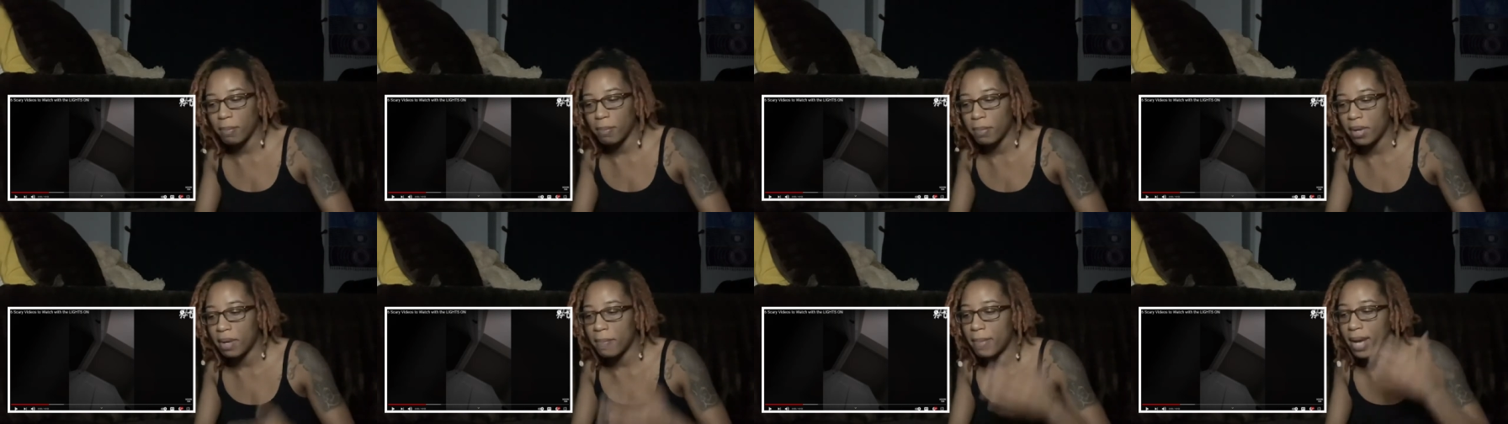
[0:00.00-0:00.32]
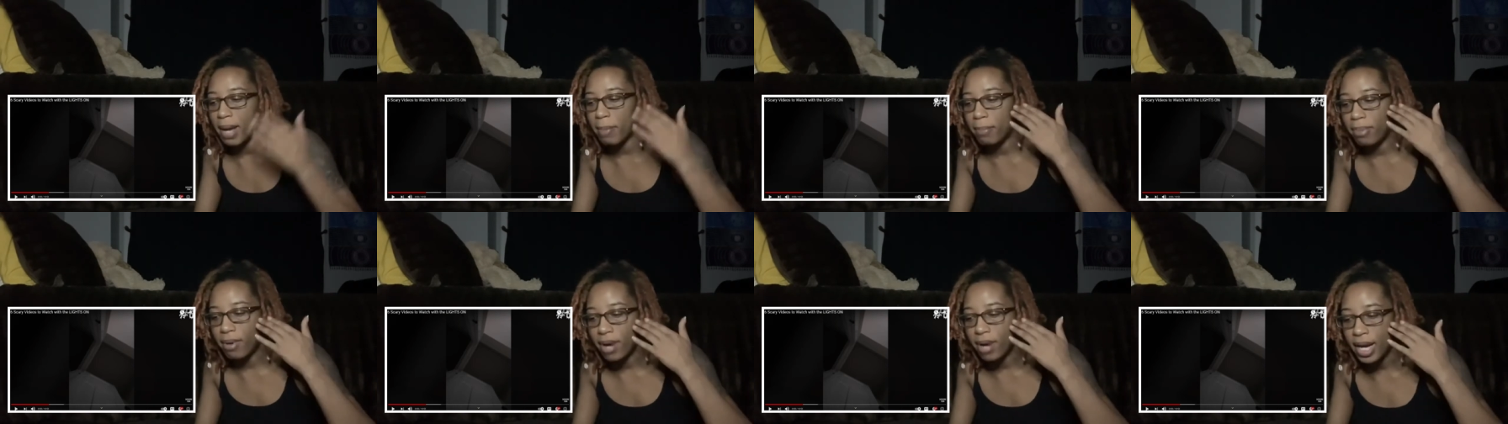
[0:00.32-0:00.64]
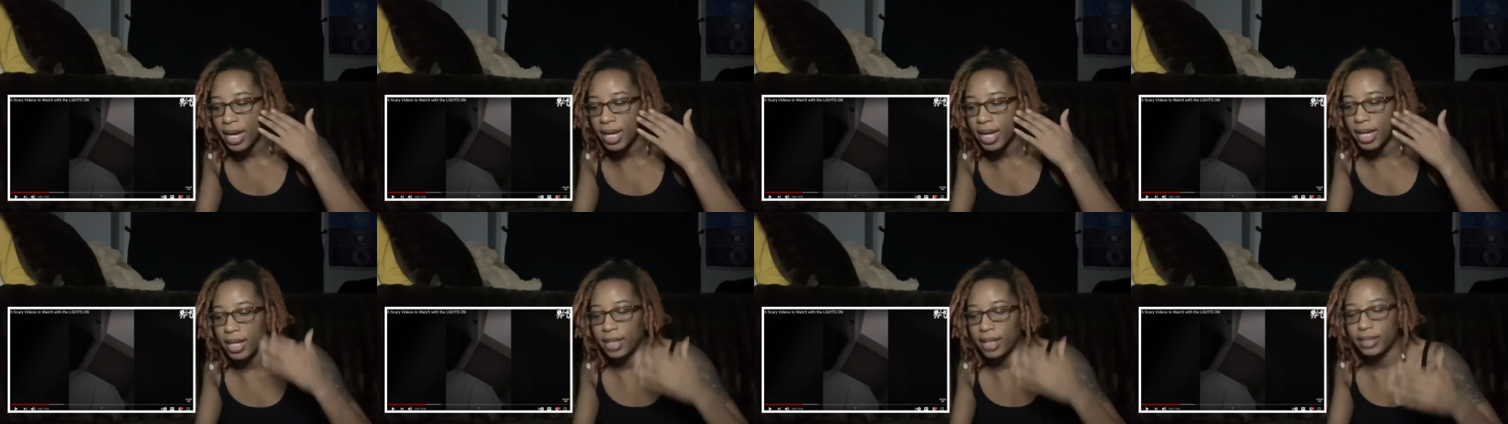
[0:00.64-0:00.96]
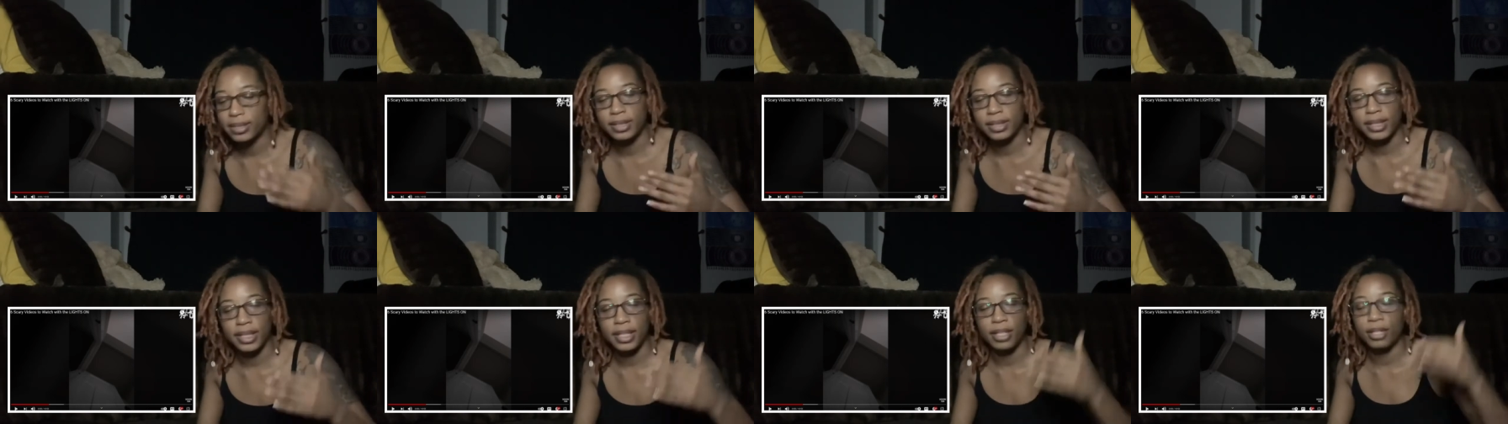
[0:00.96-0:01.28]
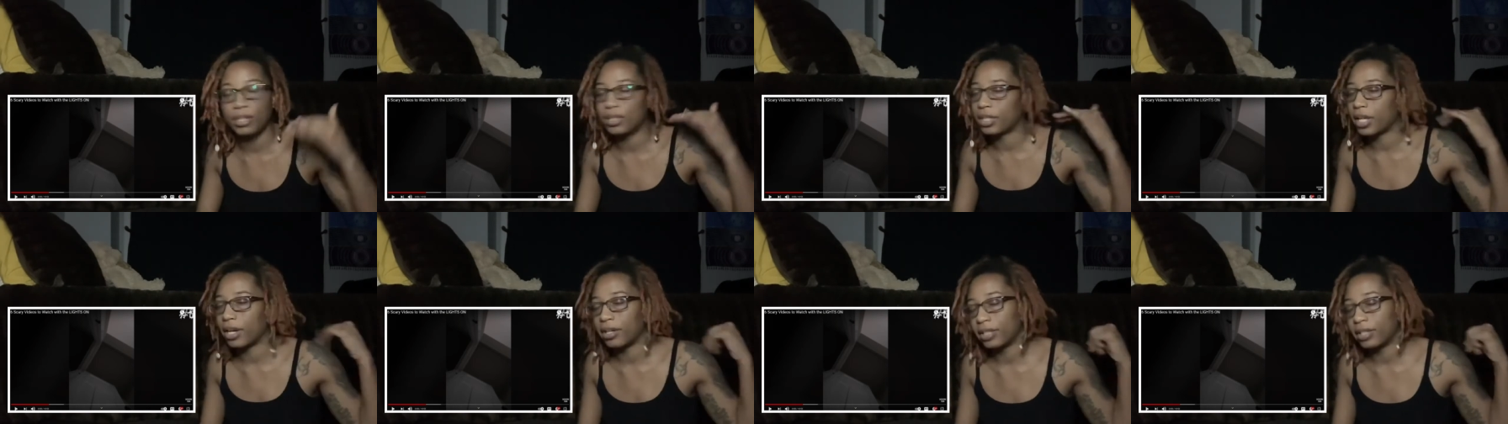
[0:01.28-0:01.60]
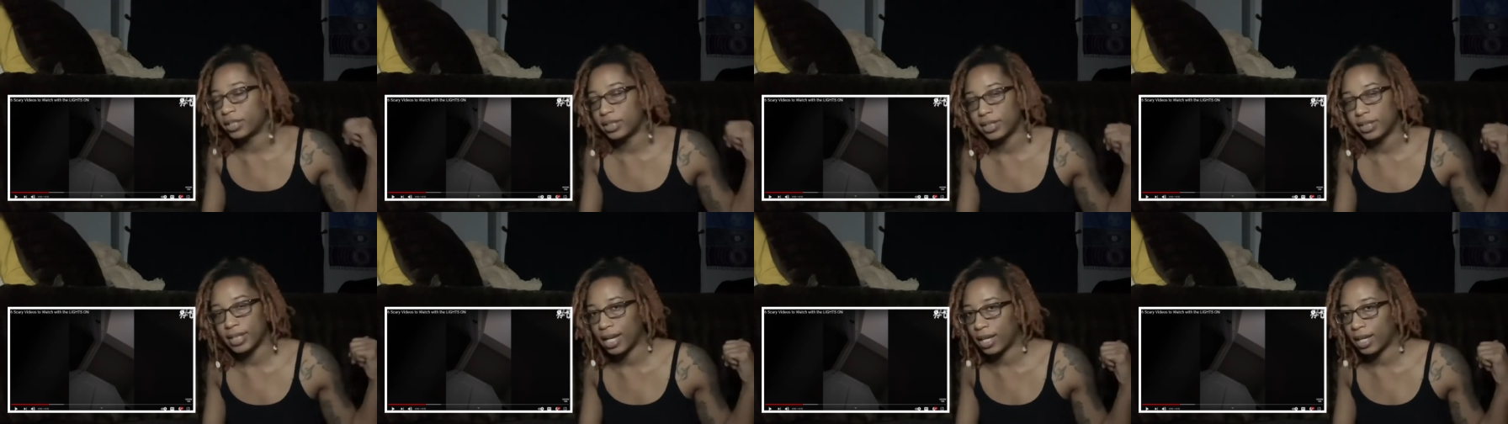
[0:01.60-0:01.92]
but my brain is still
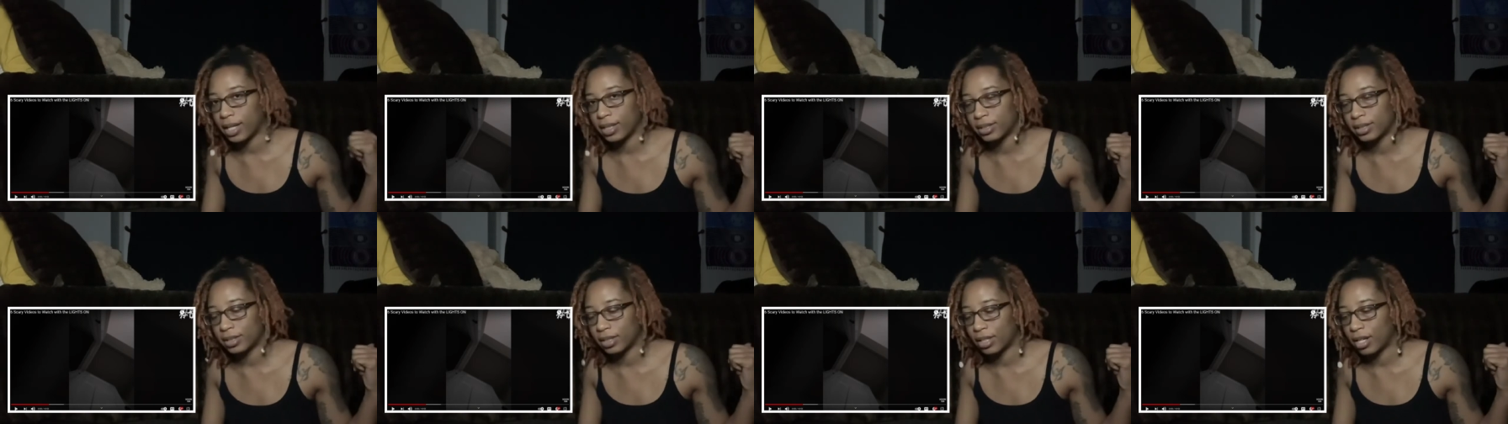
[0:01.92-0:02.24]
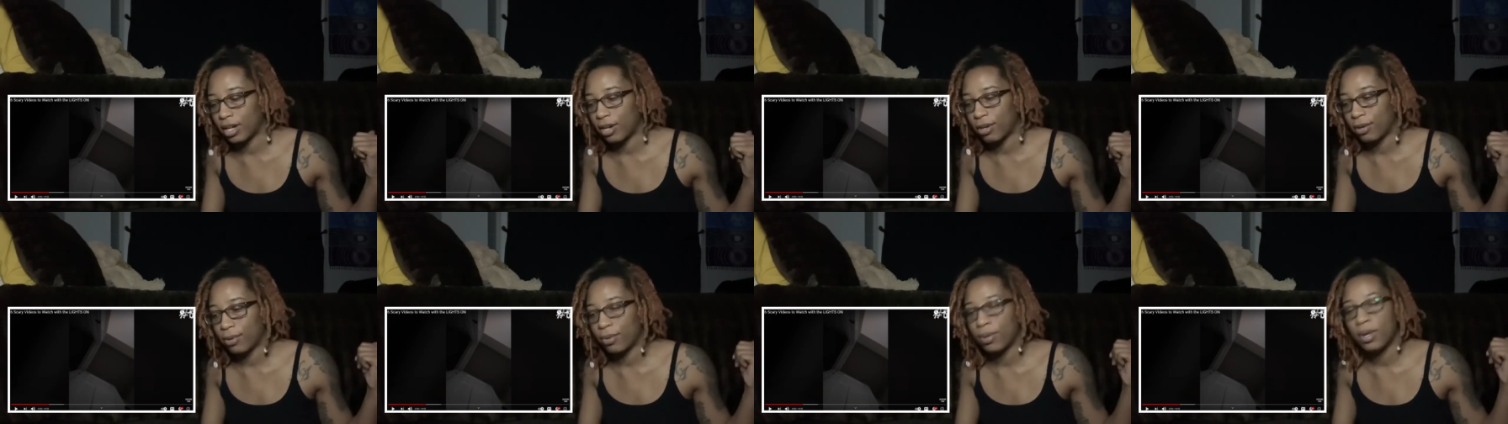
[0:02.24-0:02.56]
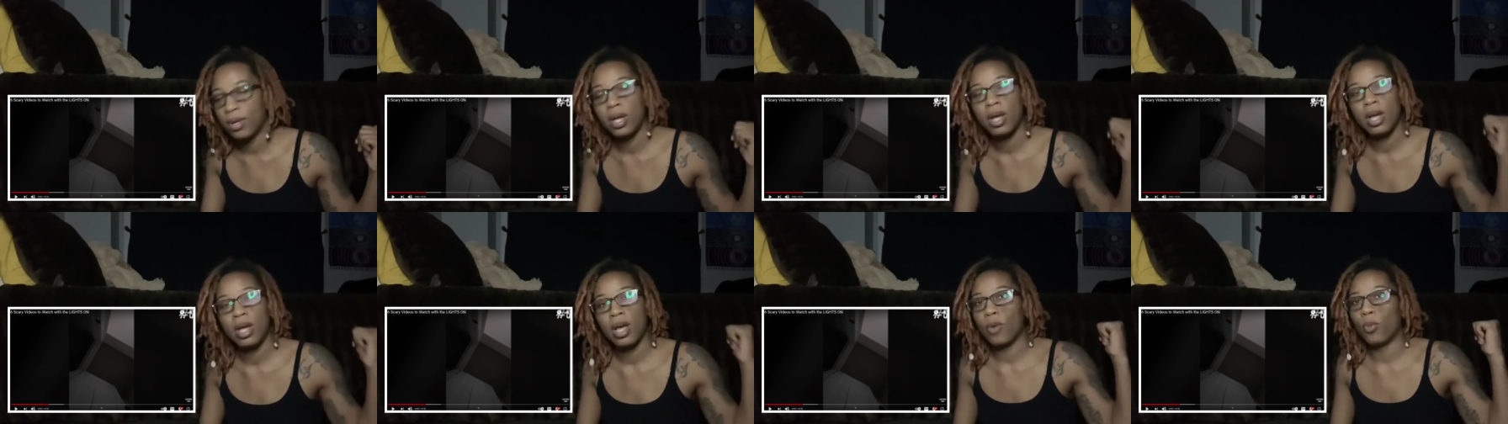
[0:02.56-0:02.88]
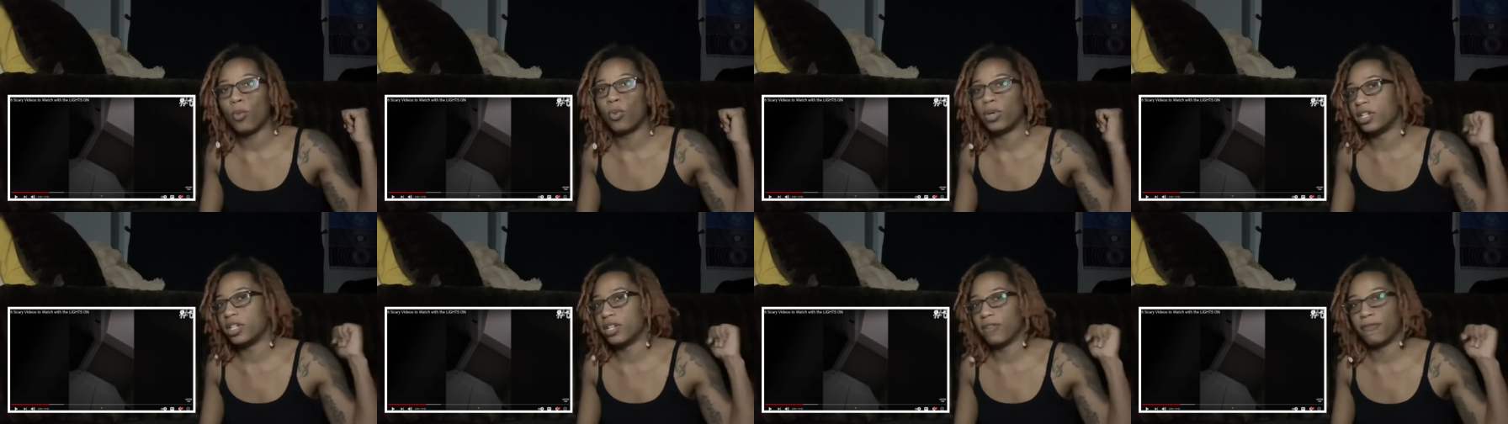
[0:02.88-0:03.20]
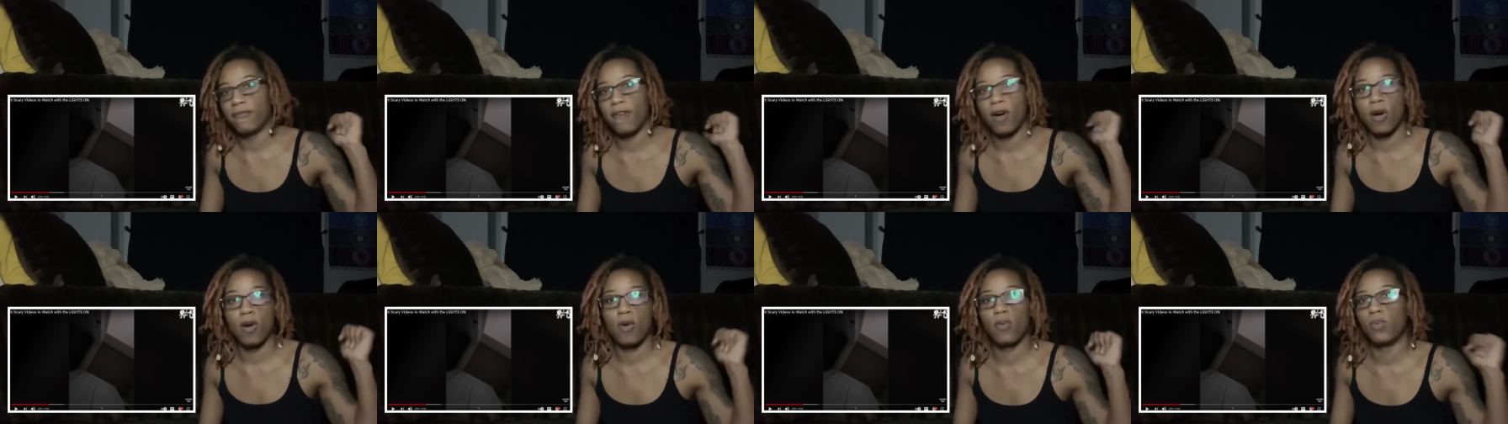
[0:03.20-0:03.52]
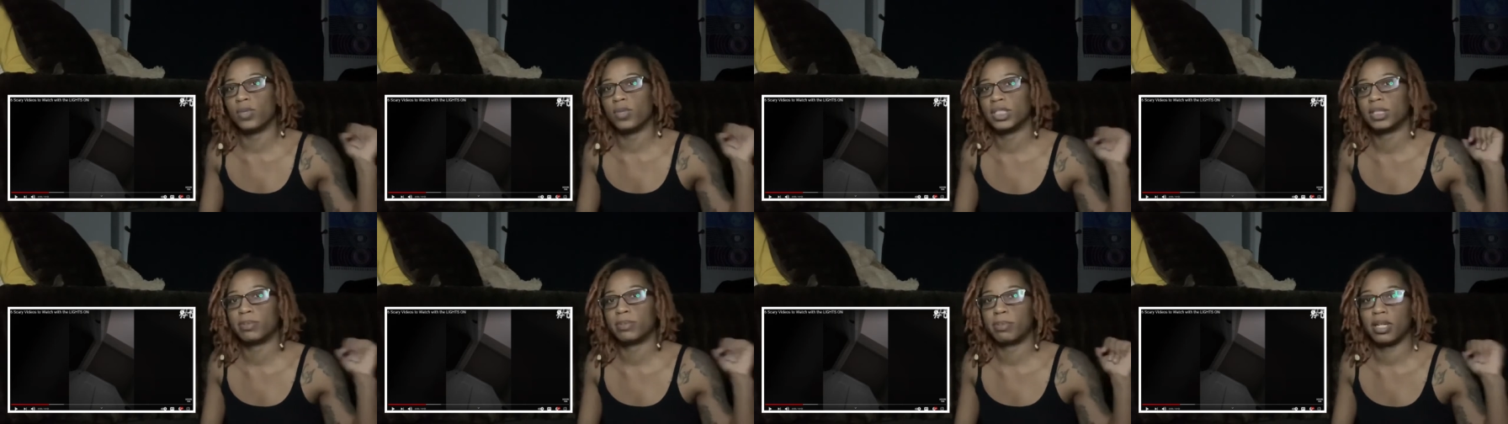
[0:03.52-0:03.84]
30 seconds ago when the phone
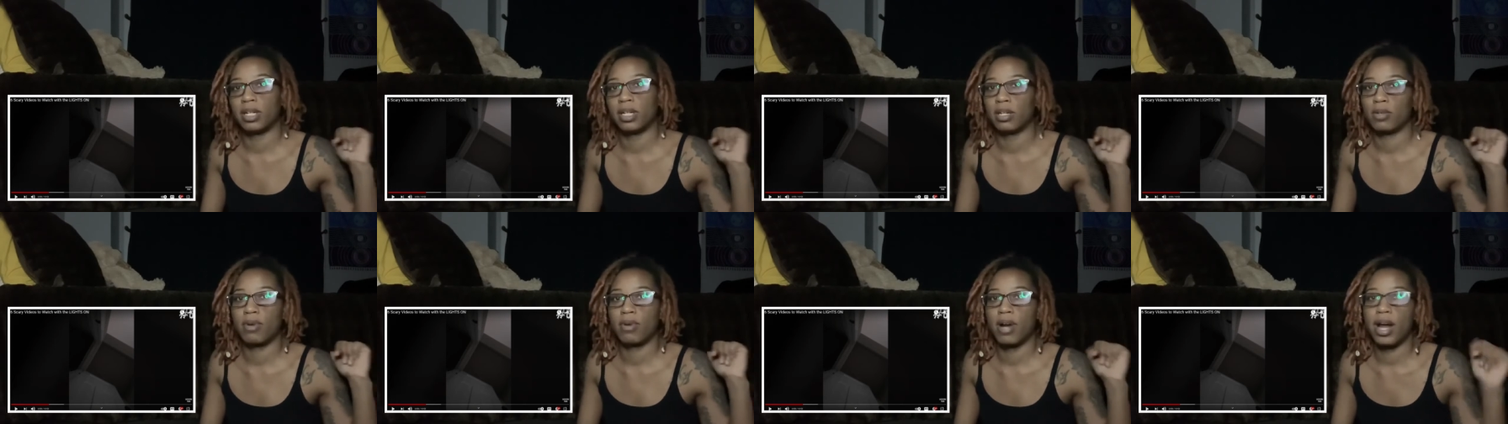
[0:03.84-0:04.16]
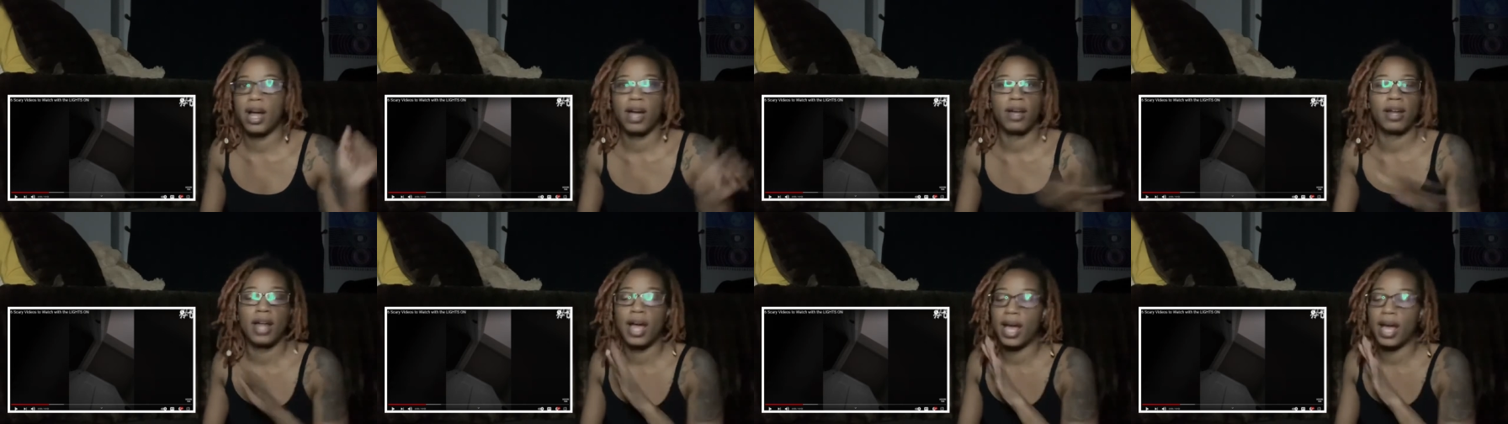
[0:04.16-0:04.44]
was spinning around.